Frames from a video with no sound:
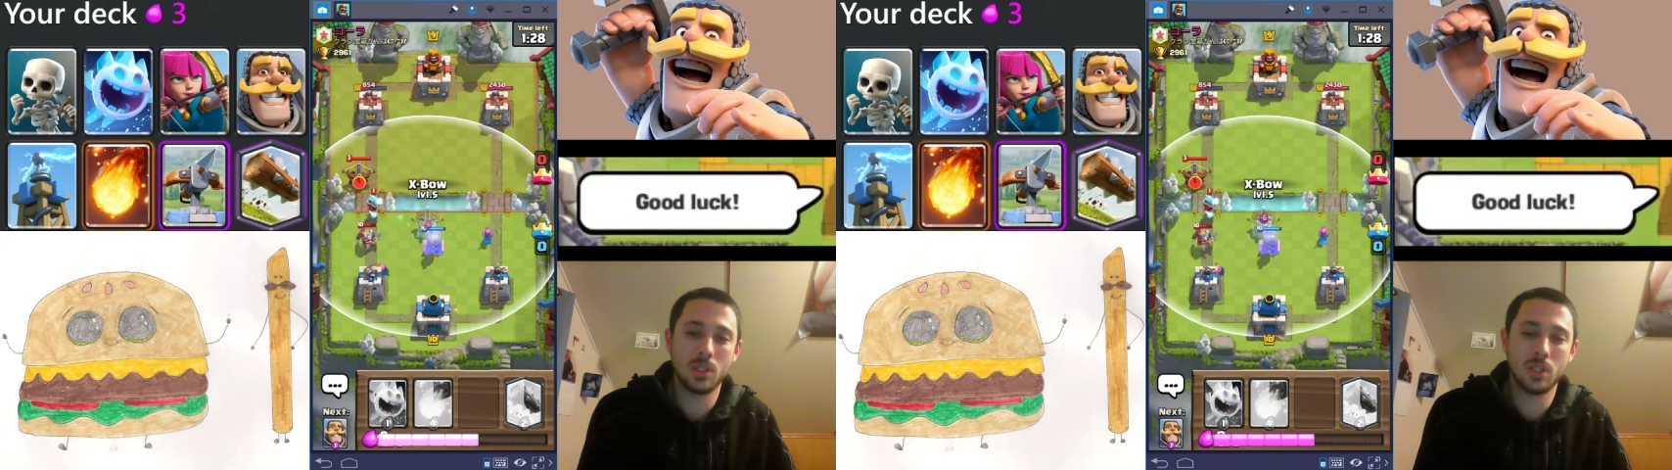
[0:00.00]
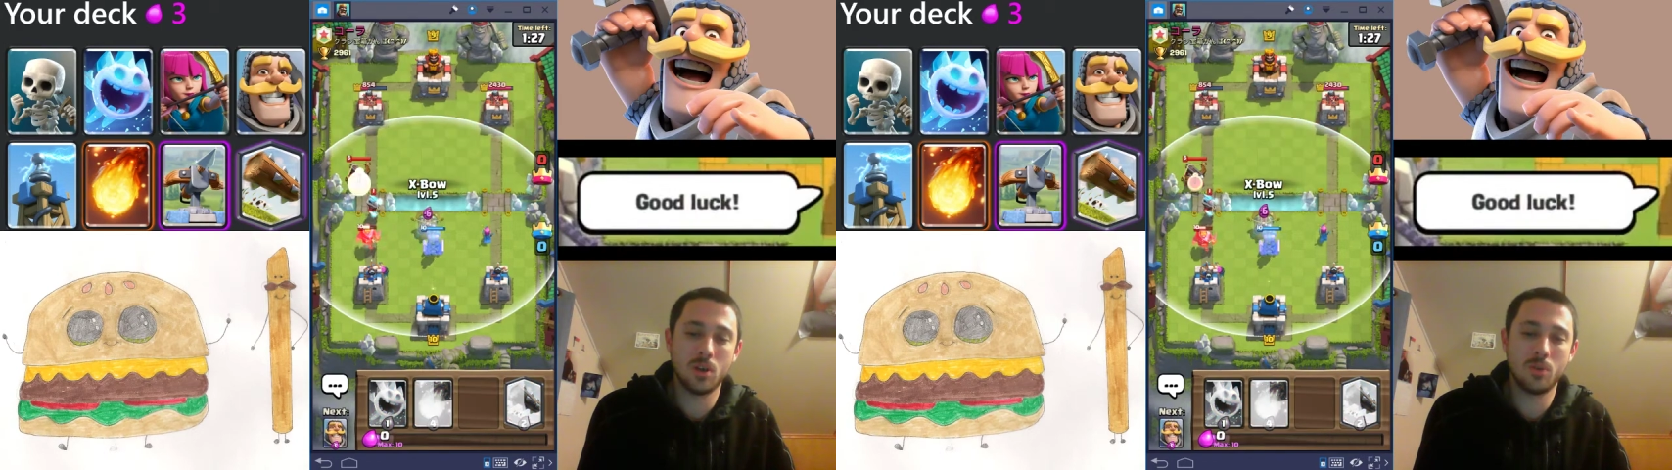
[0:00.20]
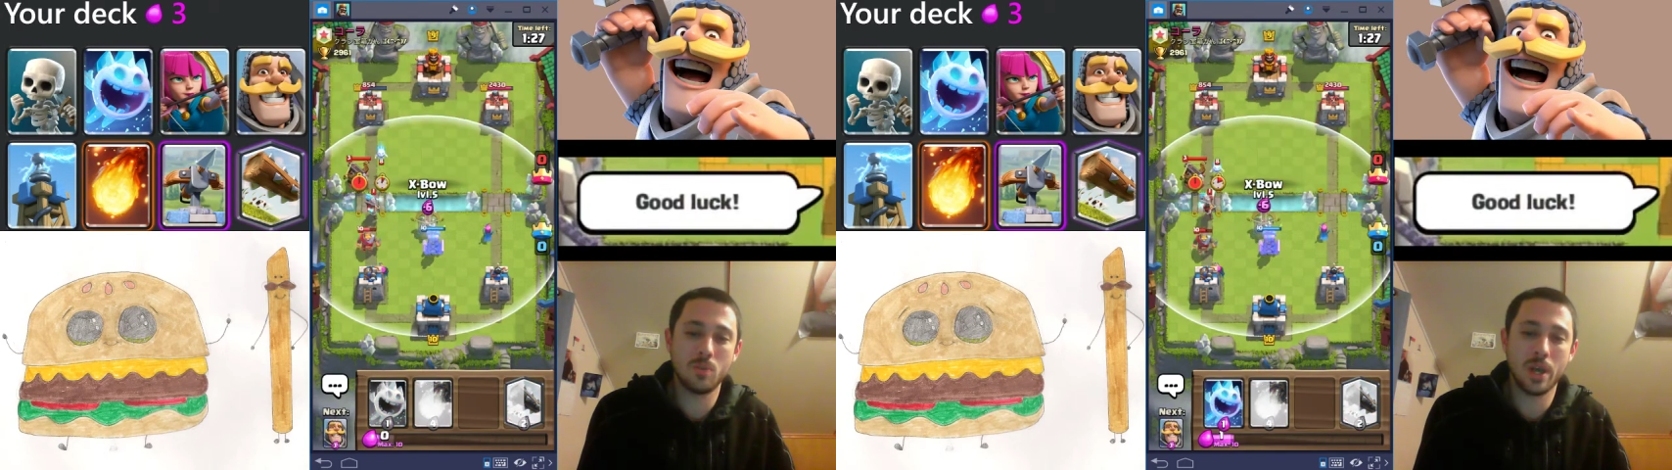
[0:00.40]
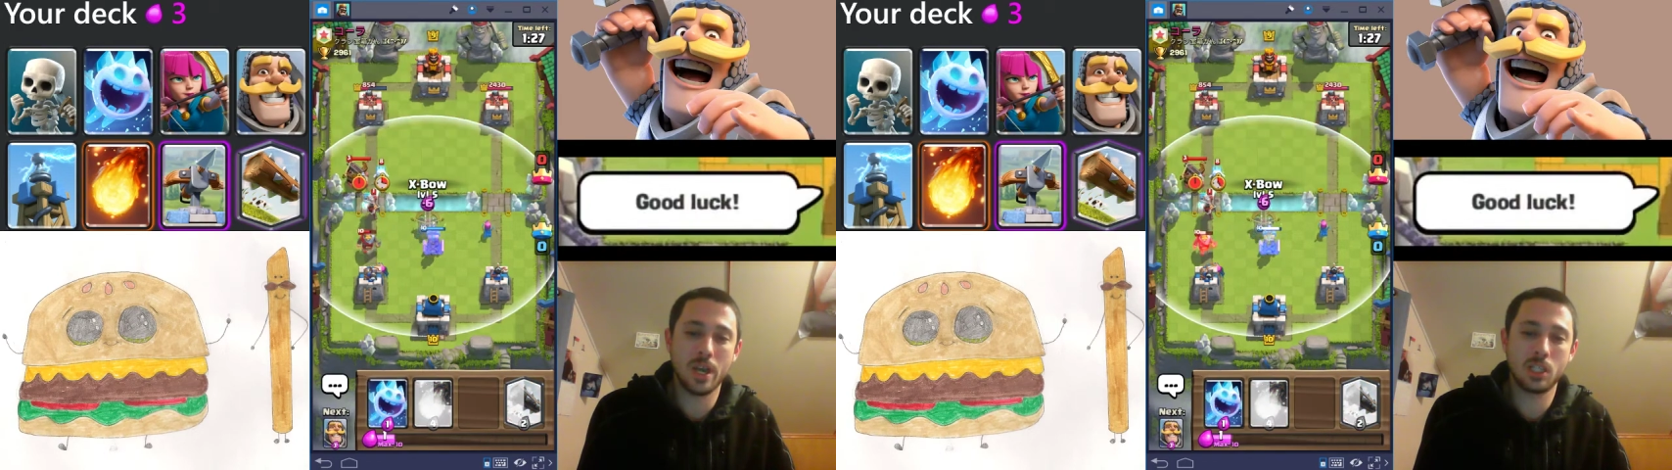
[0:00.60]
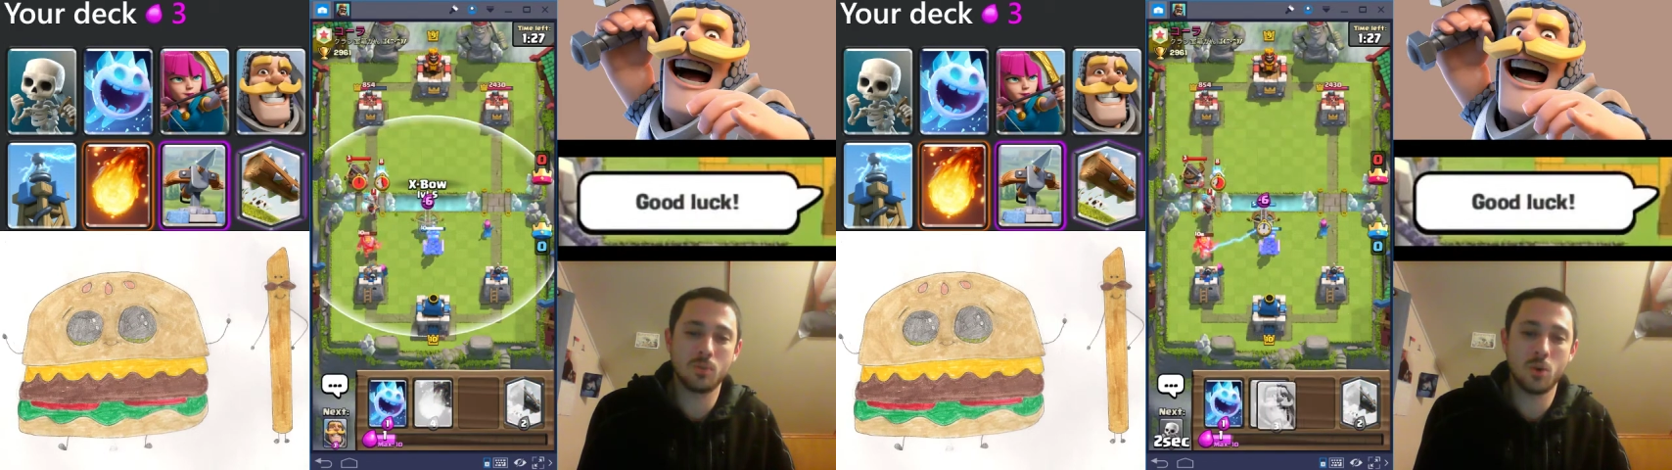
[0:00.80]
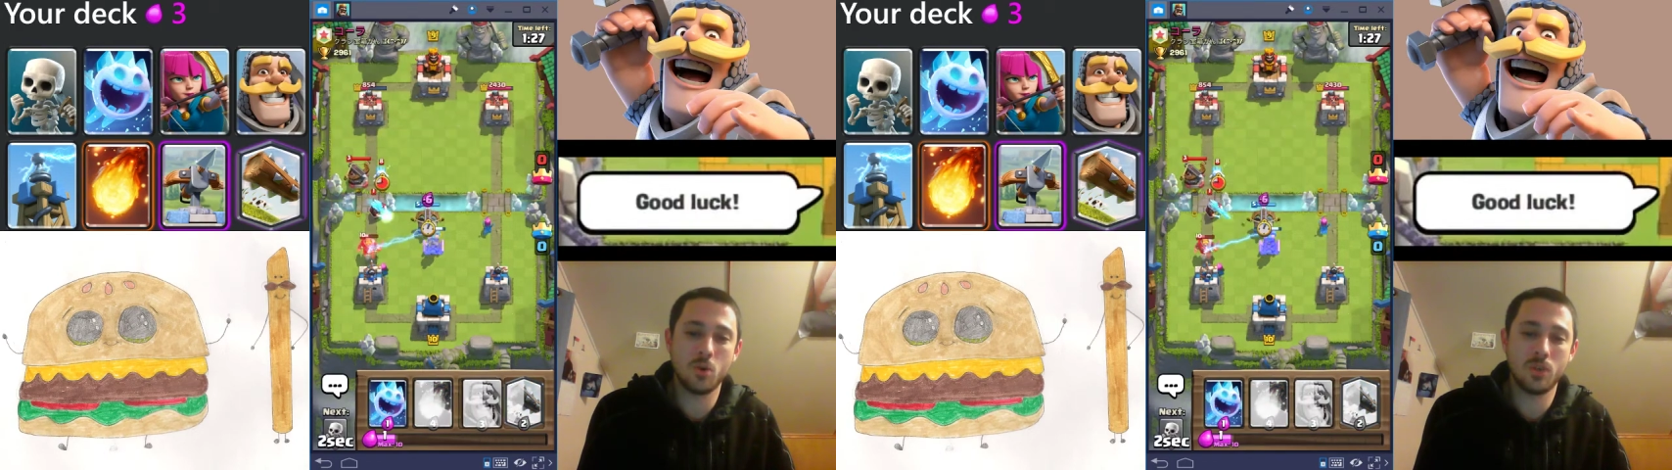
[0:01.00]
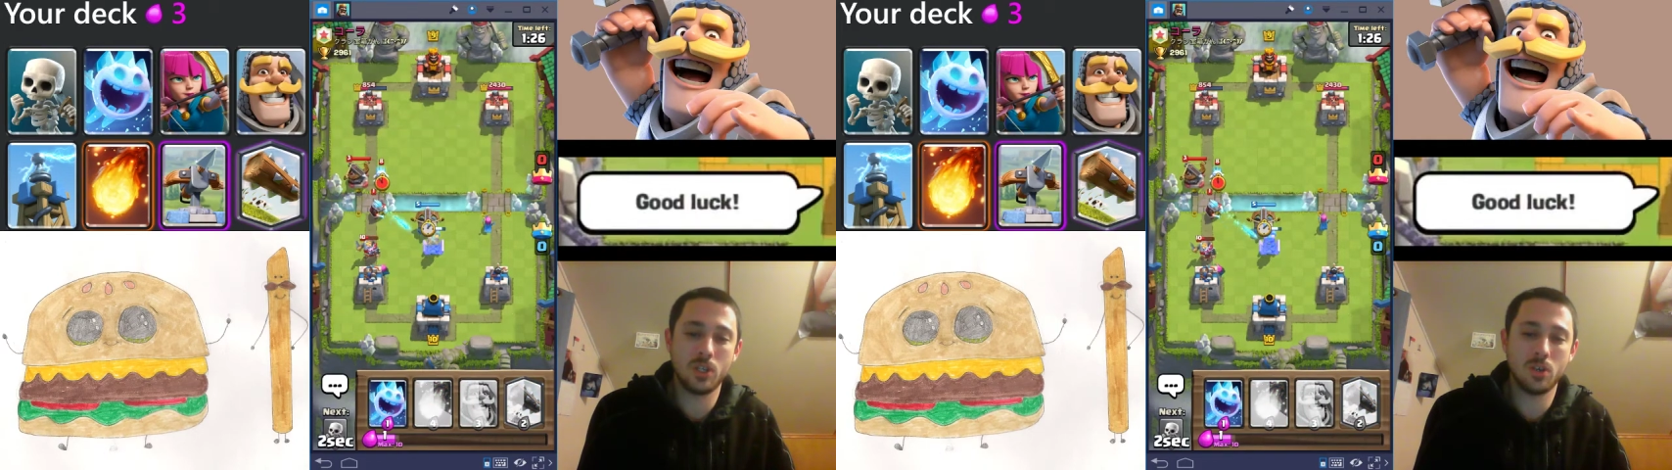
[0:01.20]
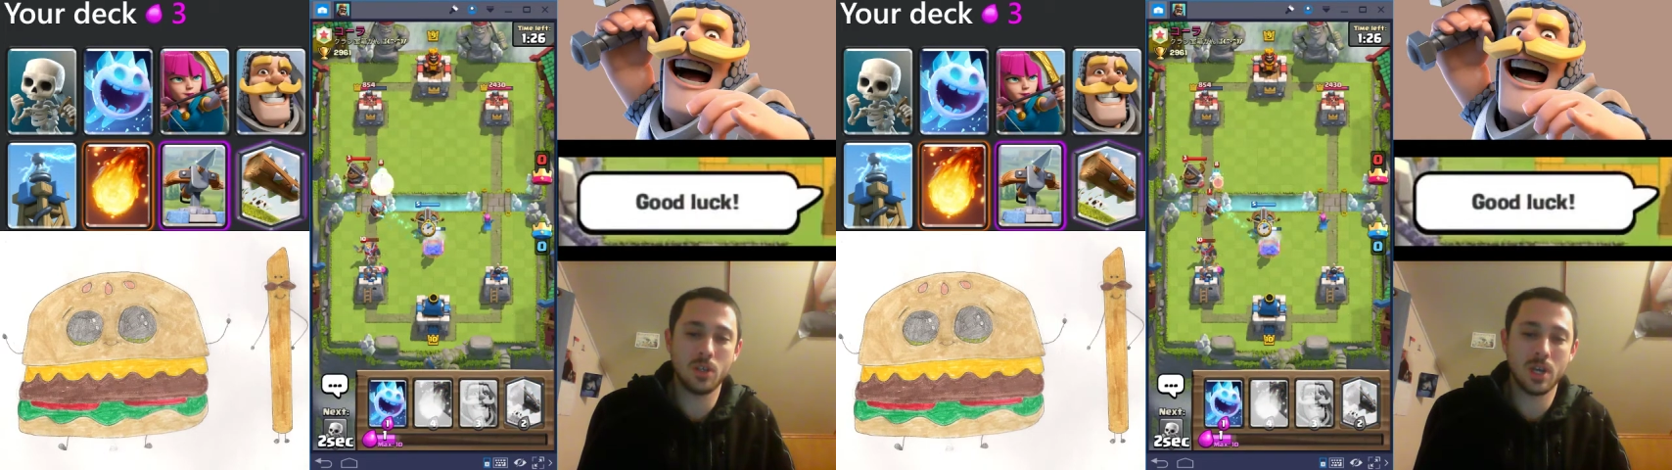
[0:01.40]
Now I'll put my Xbow over here to